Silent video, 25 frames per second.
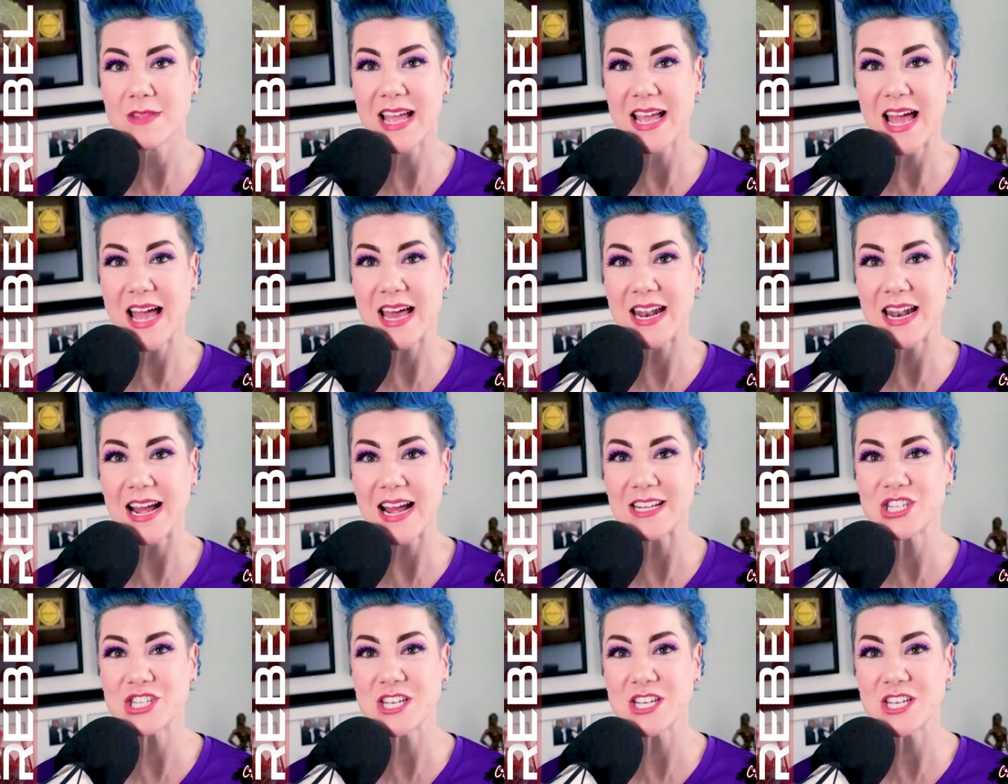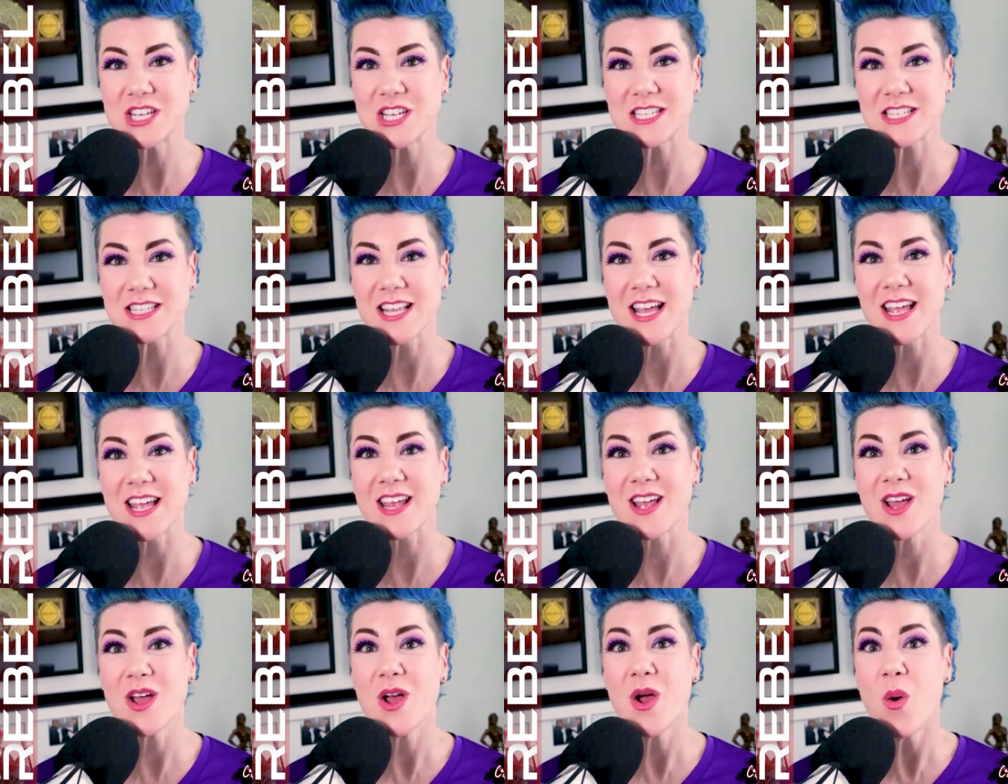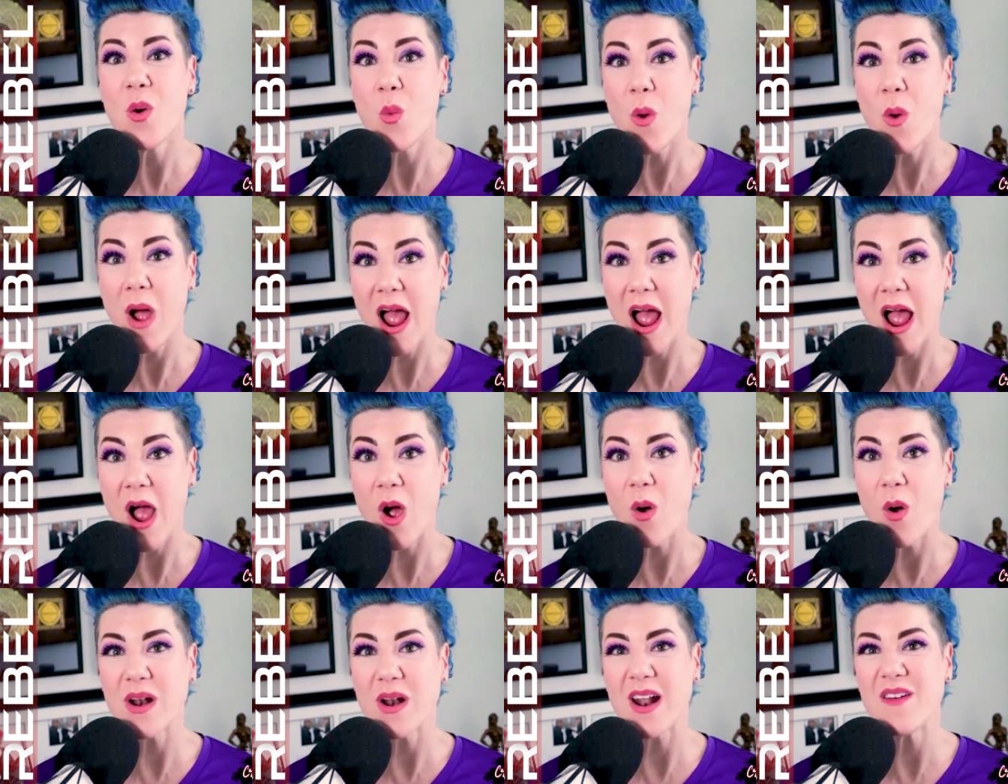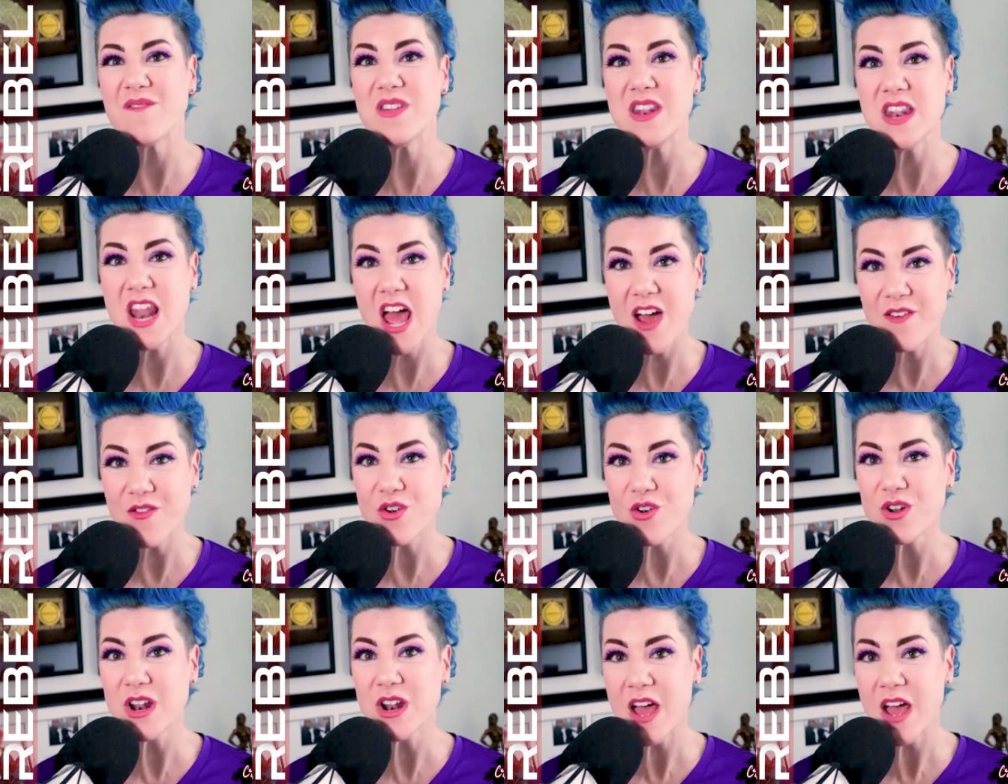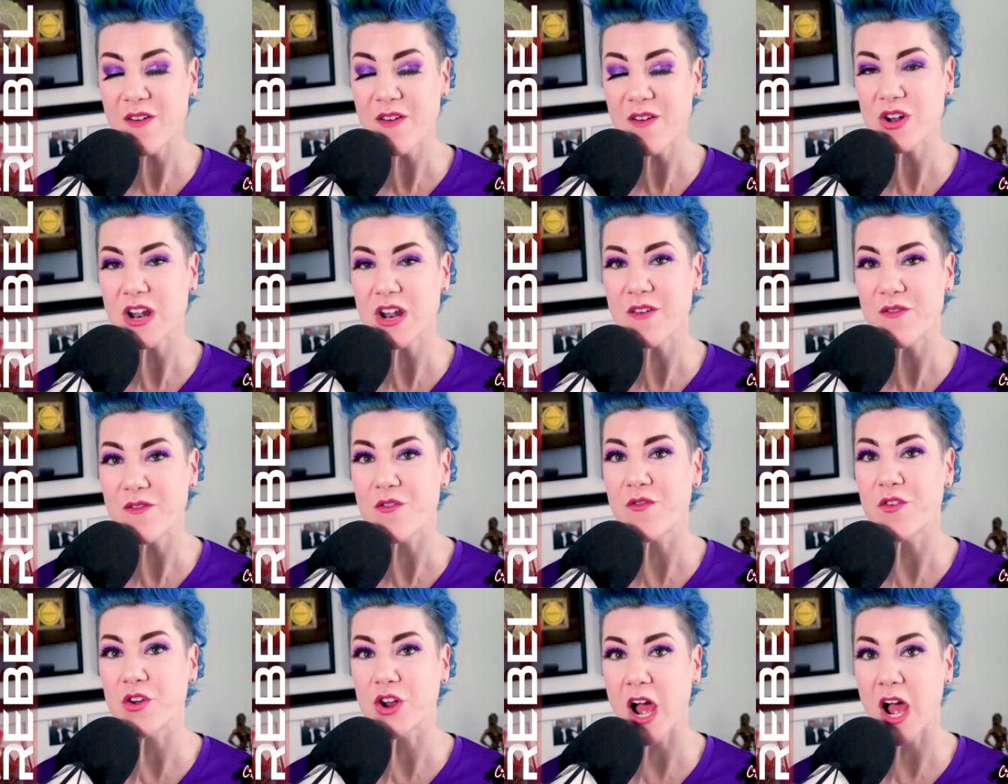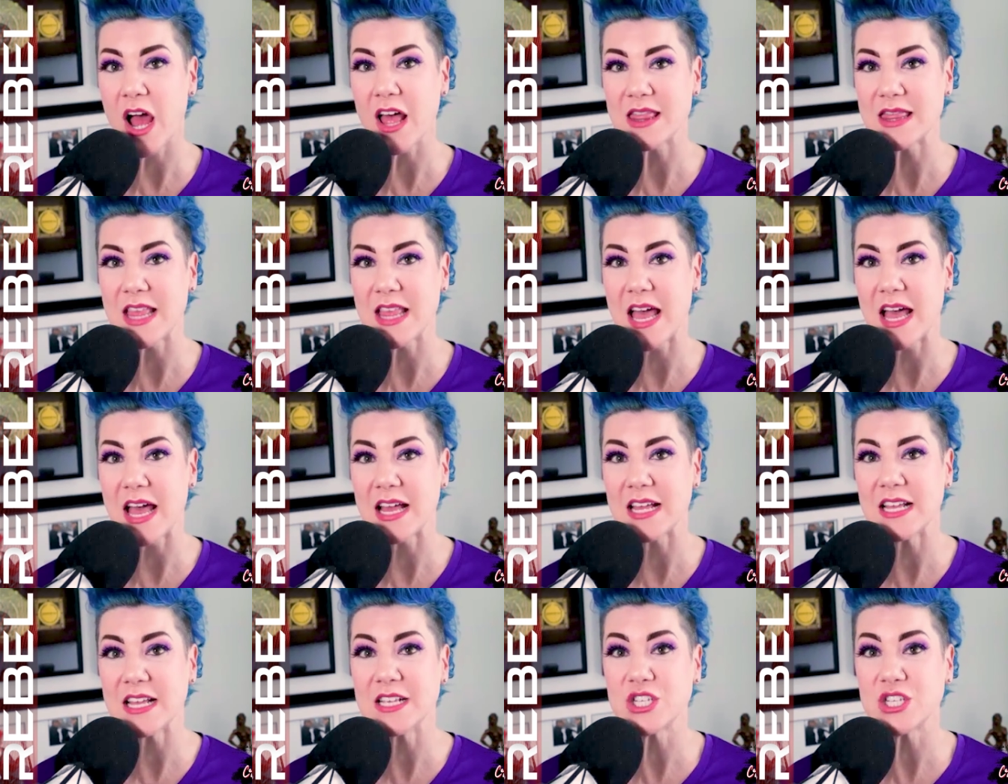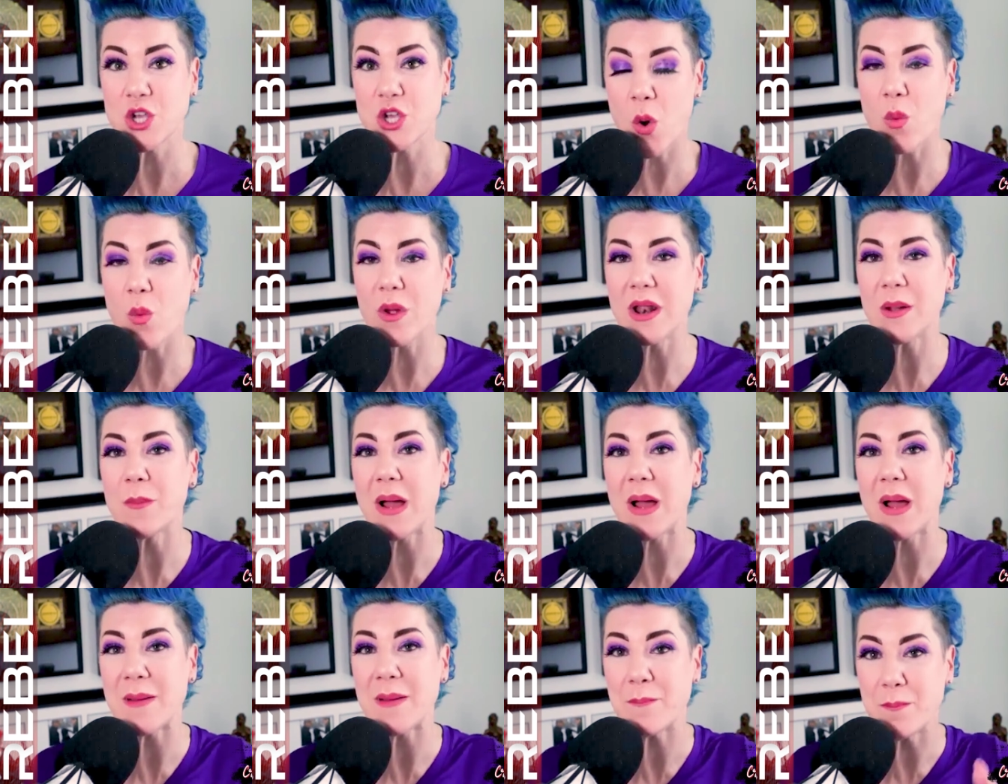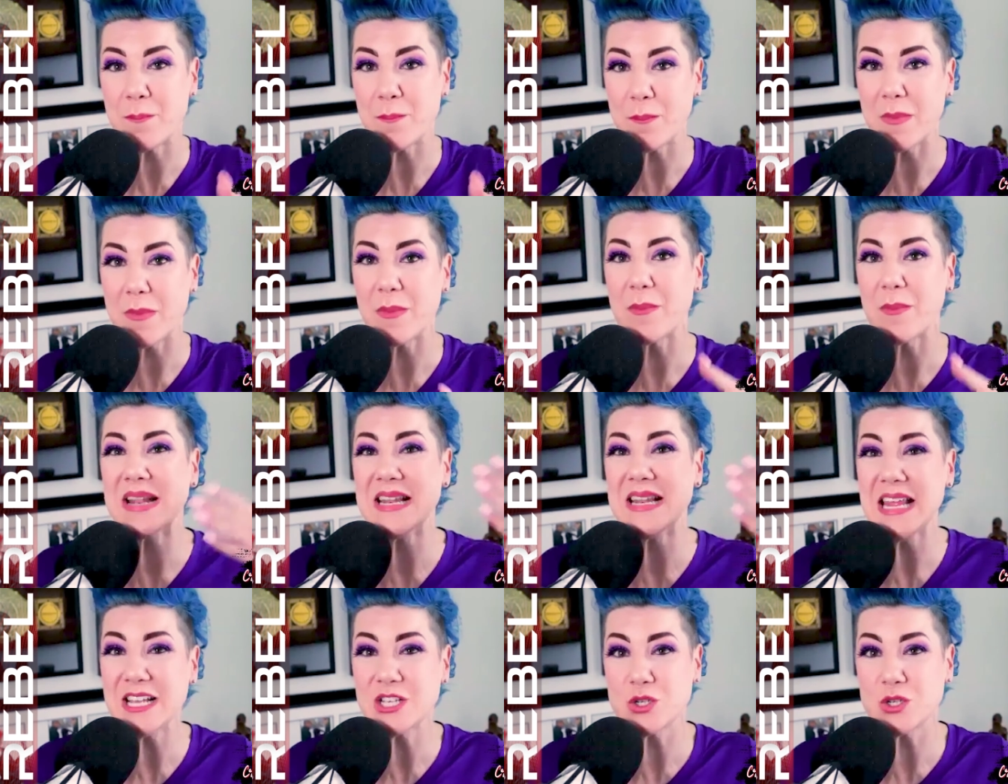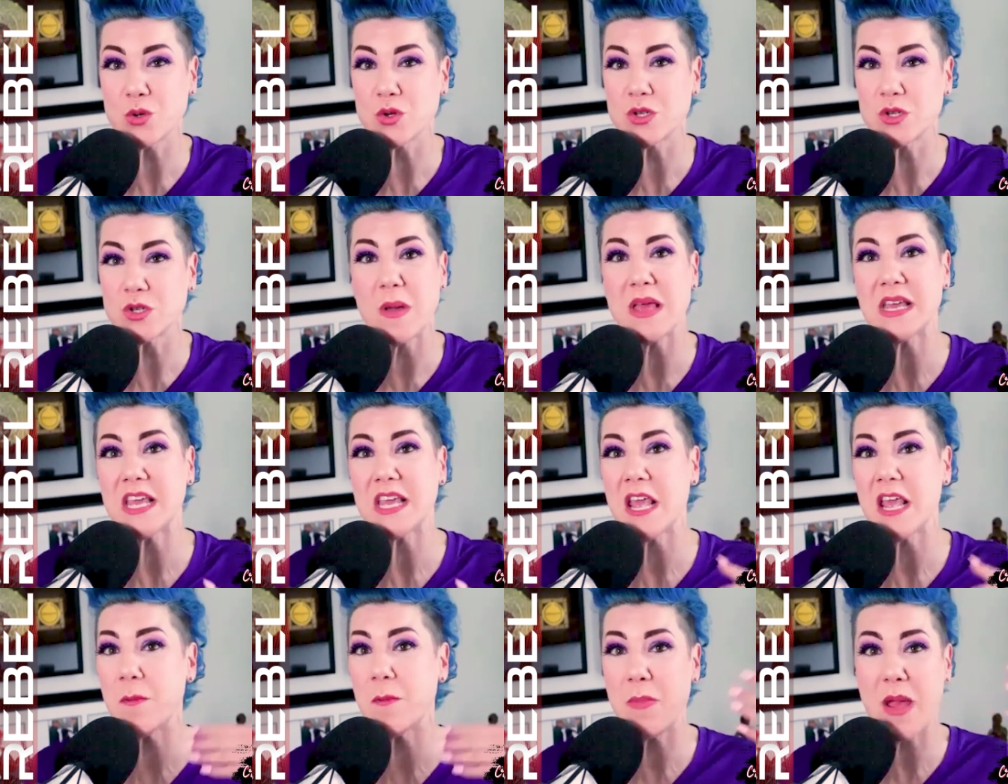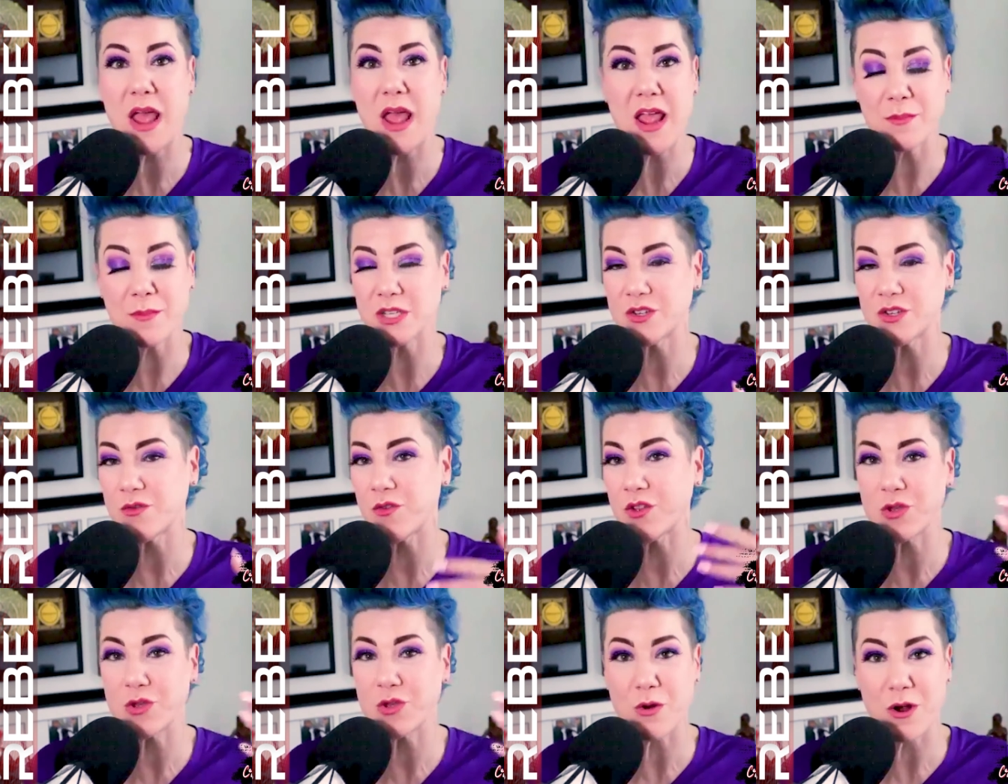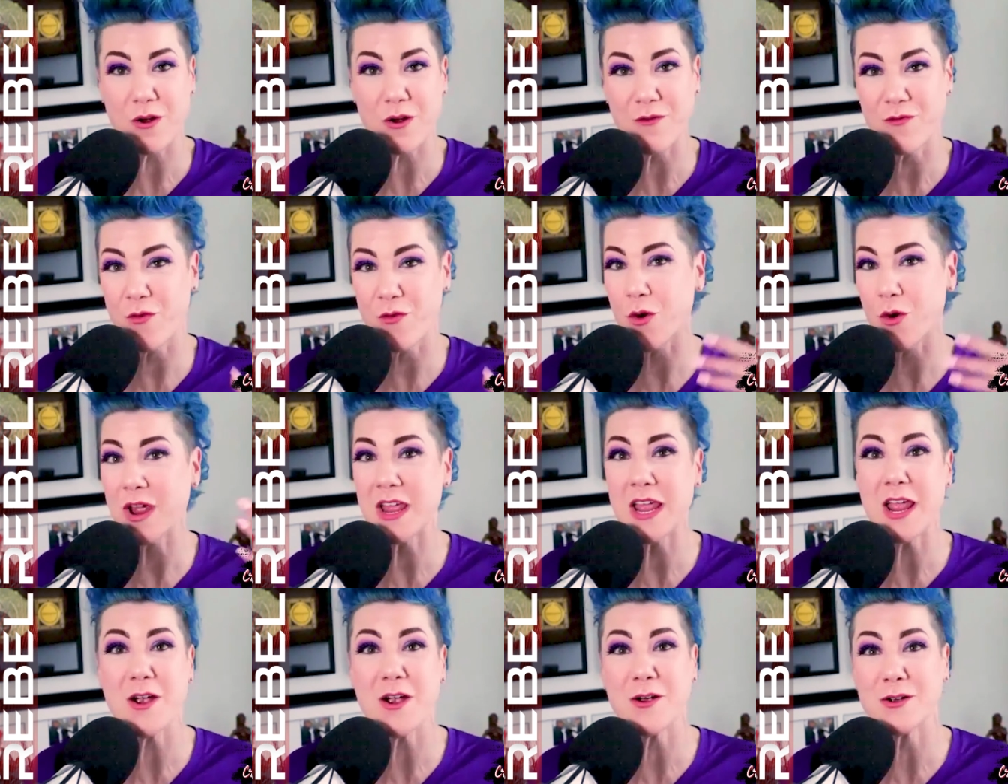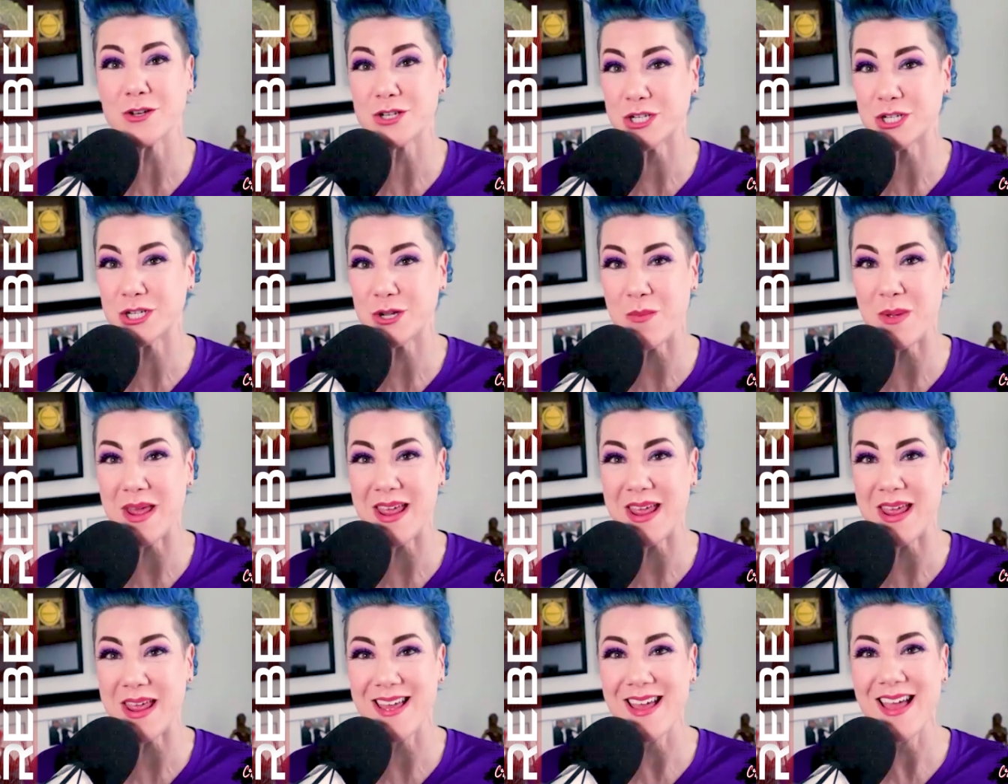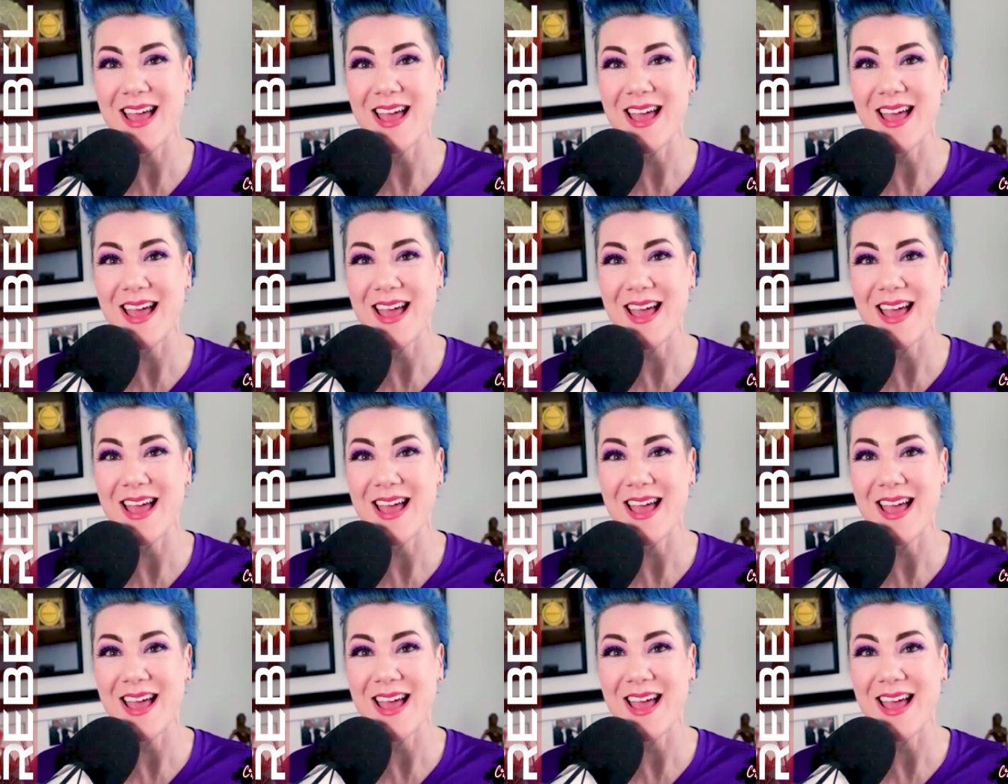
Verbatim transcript: And I just like wow. And I've never, never, never forgotten that. And so when my my niece was making payments for three or four years to me,